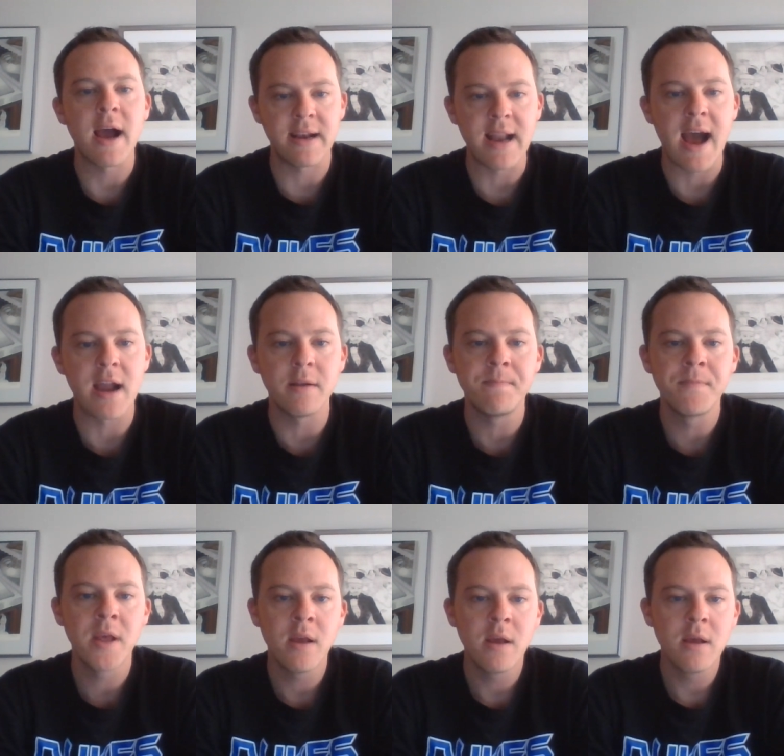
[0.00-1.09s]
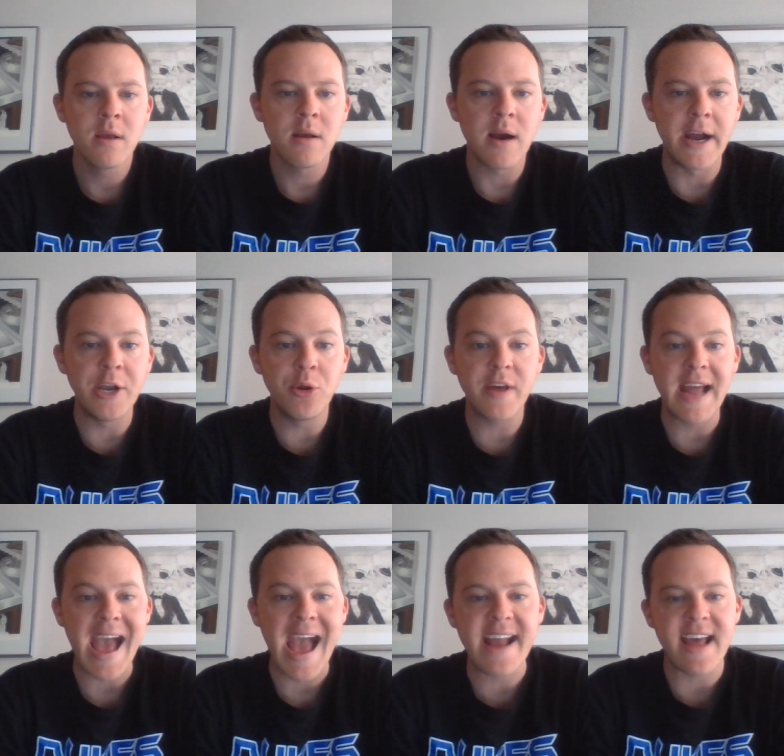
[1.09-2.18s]
I nodded. I knew that
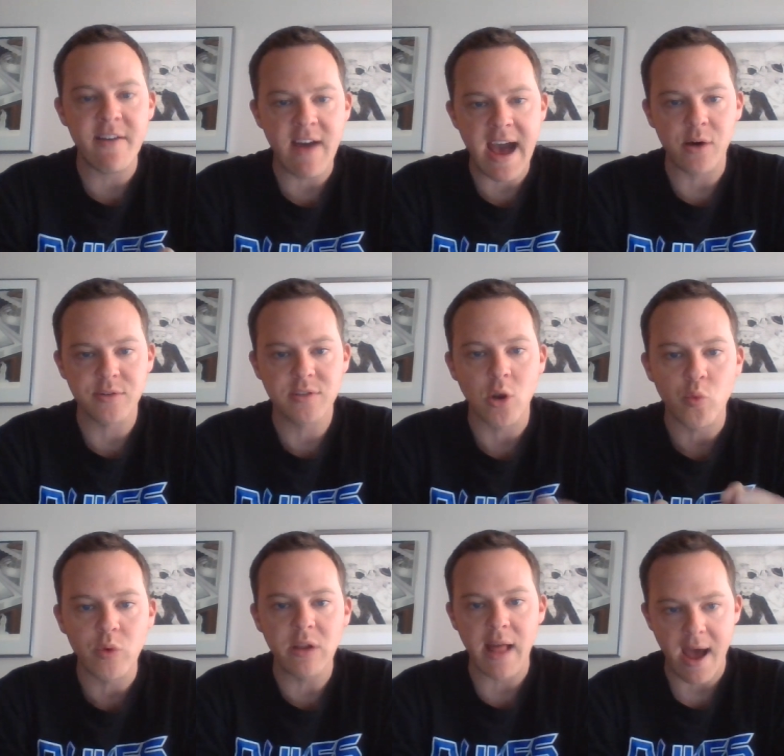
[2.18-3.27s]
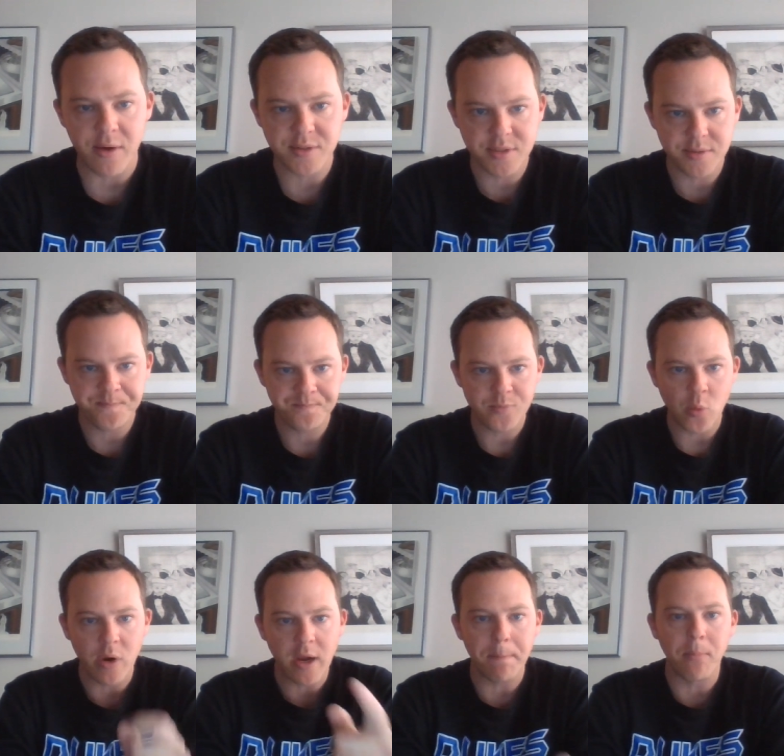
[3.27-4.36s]
I had to have a house, a real house,
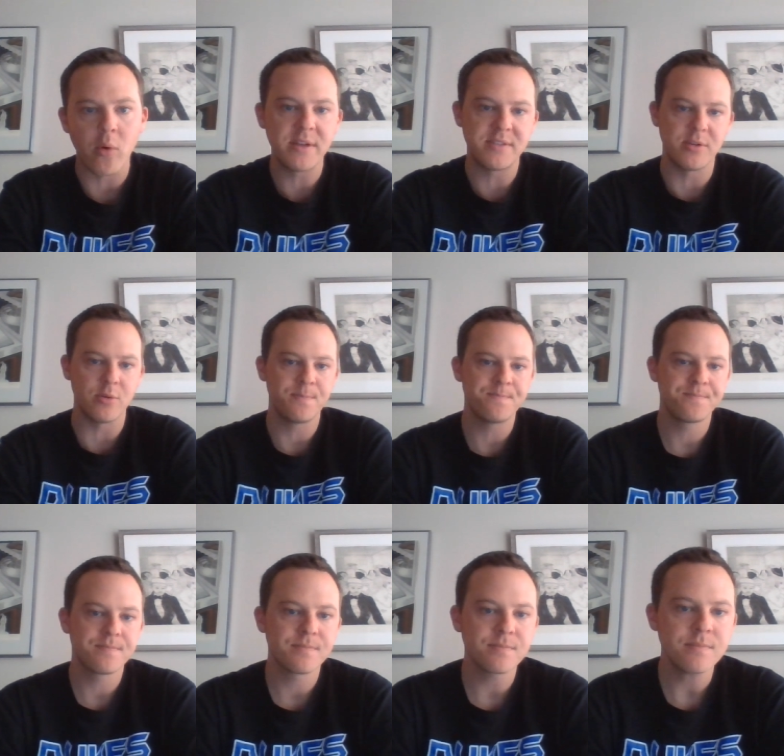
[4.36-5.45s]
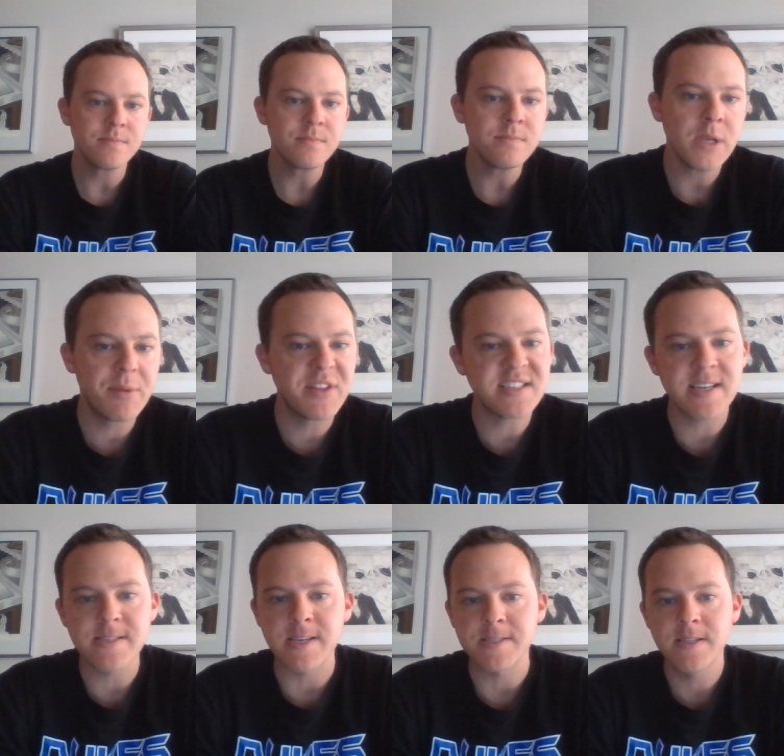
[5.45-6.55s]
one I could point to. But this
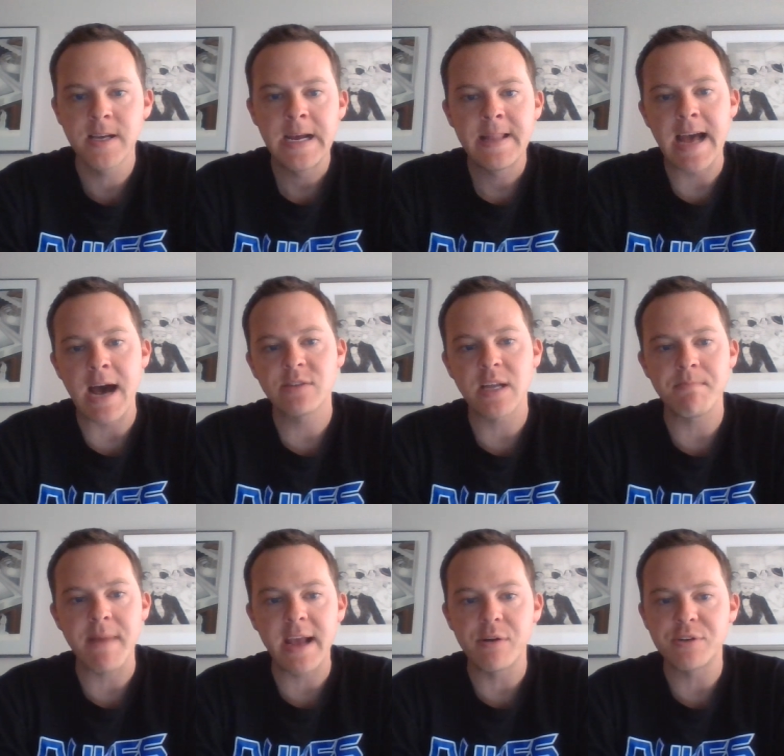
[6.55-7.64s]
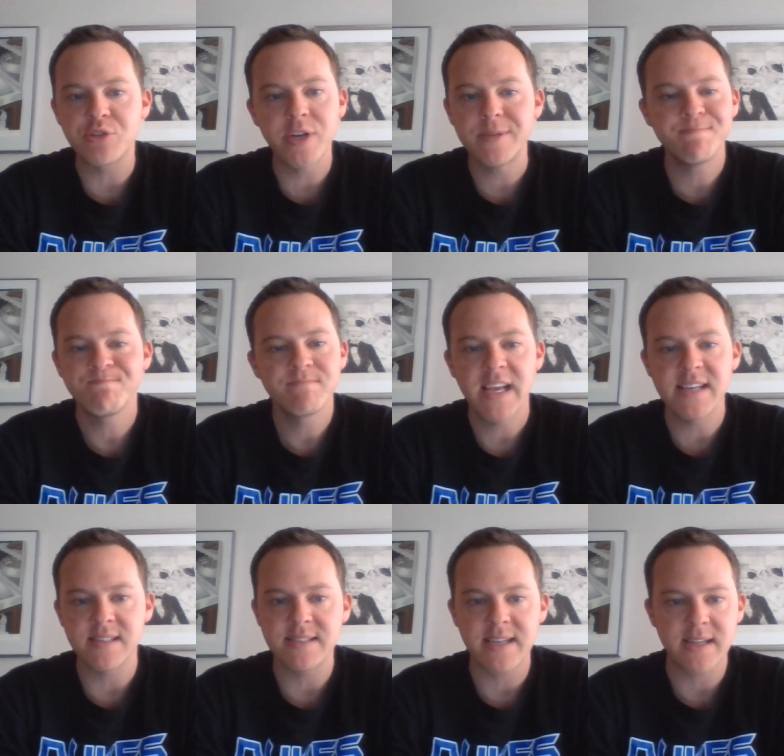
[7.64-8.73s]
isn't. The house on Mango Street
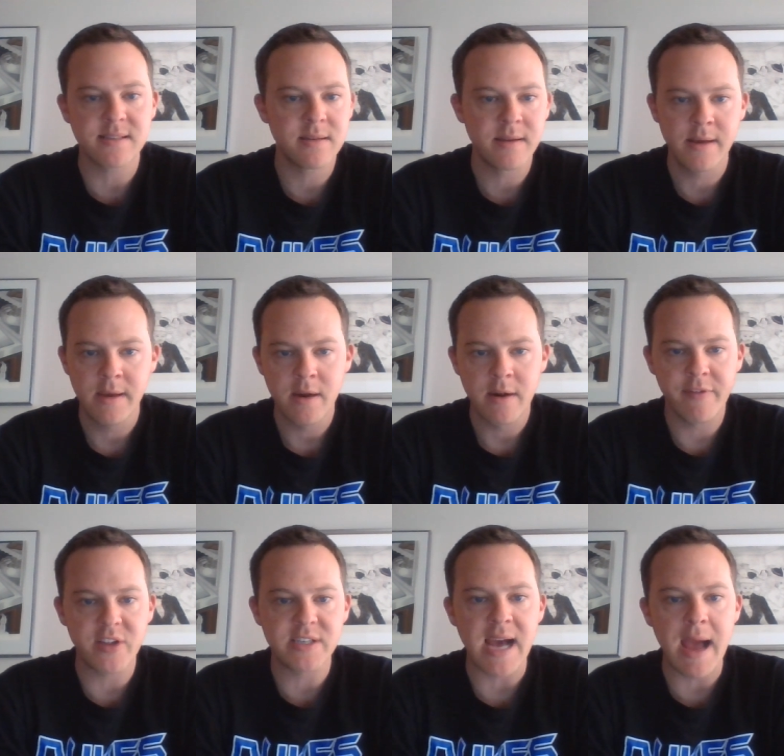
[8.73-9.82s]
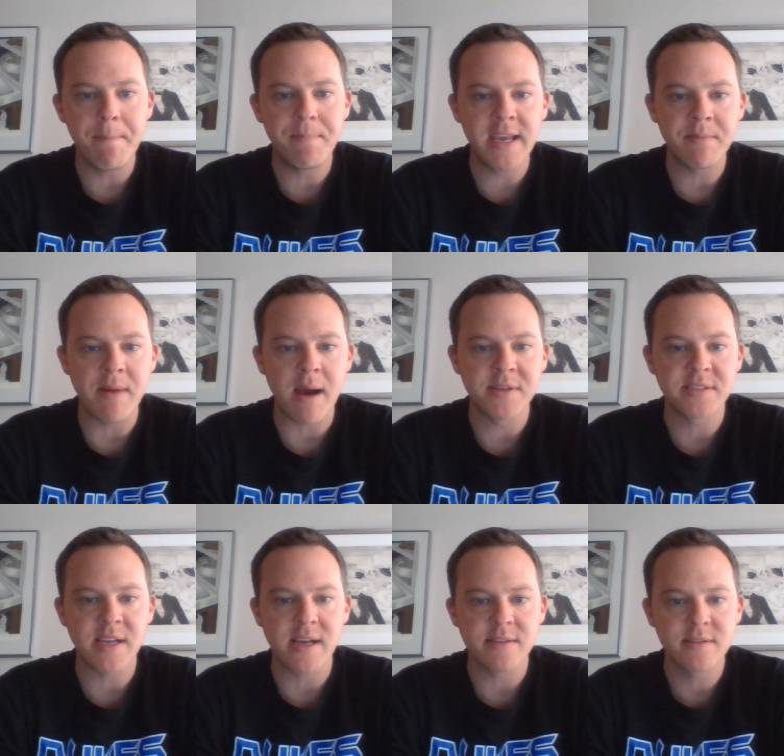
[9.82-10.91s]
isn't it. For the time being, Mama
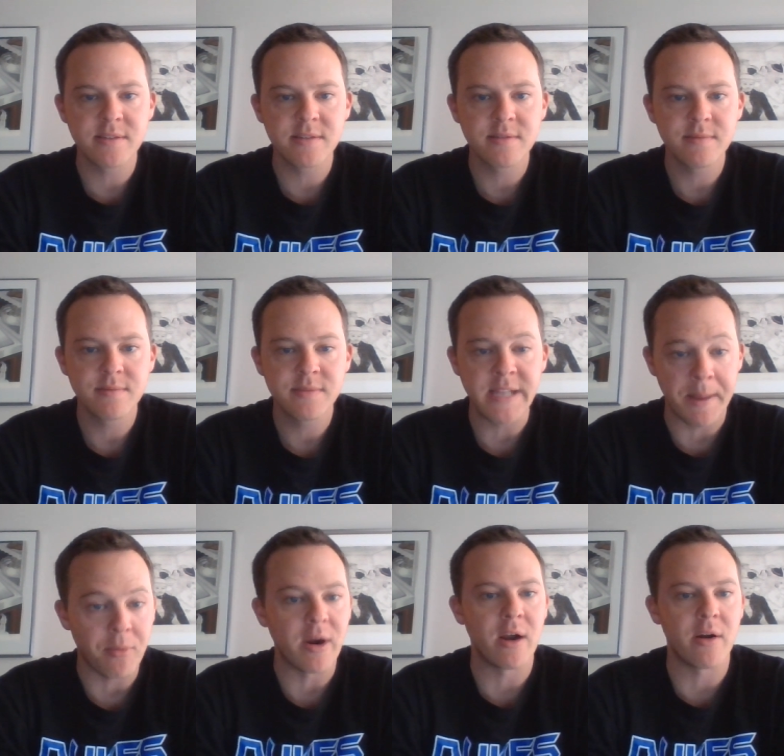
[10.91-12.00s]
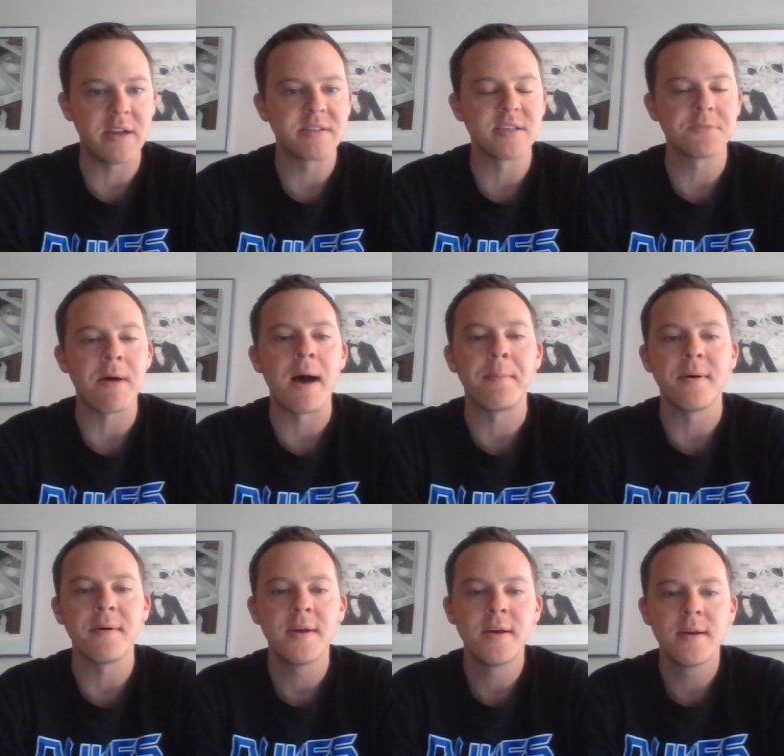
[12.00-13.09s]
says, temporary, says
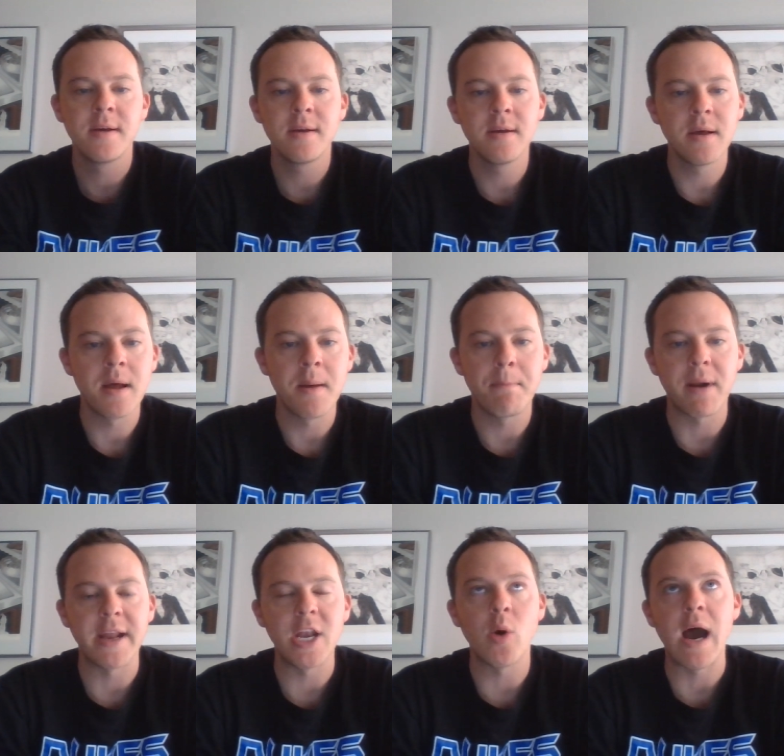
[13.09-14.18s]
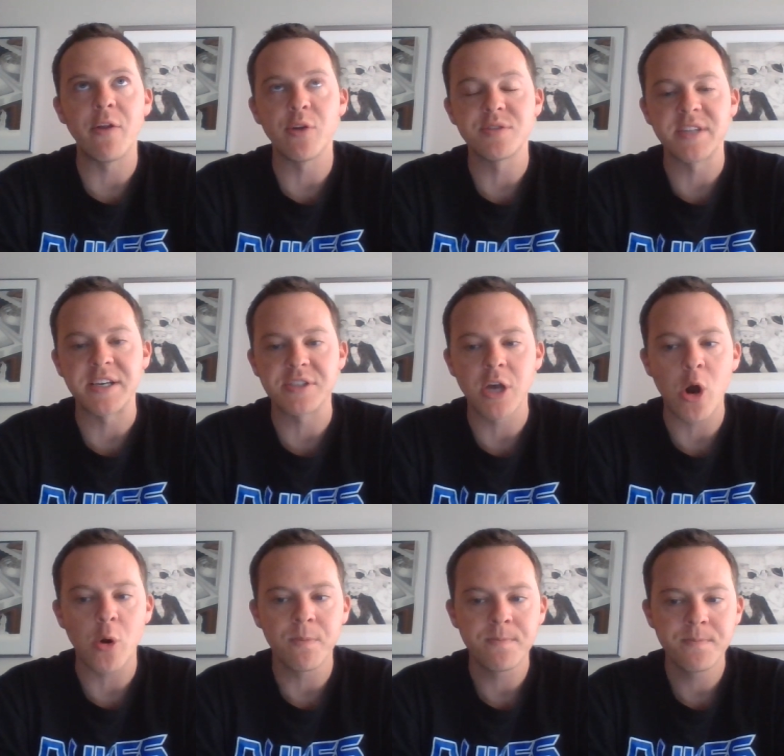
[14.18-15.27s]
Papa. But I know how those things
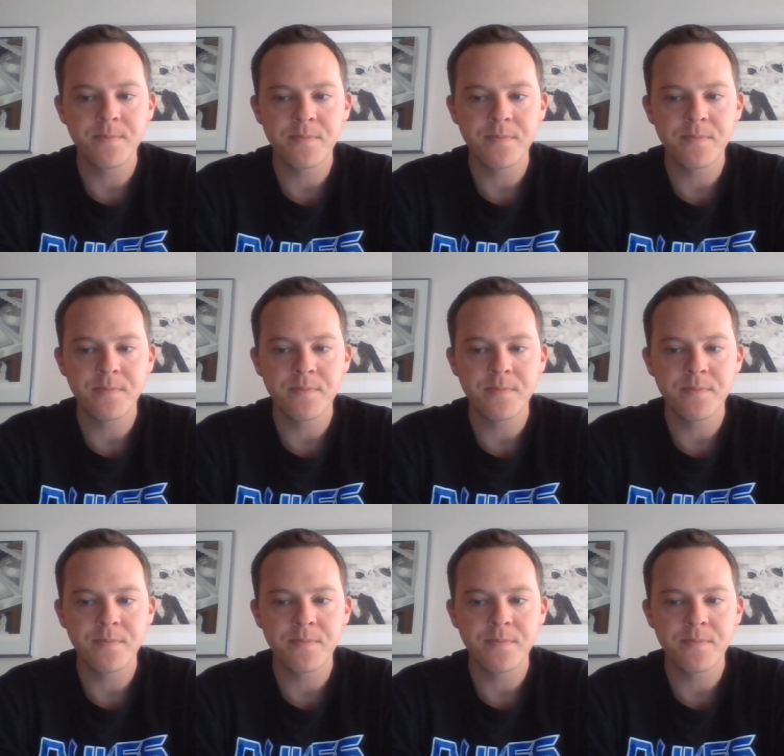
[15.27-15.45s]
go.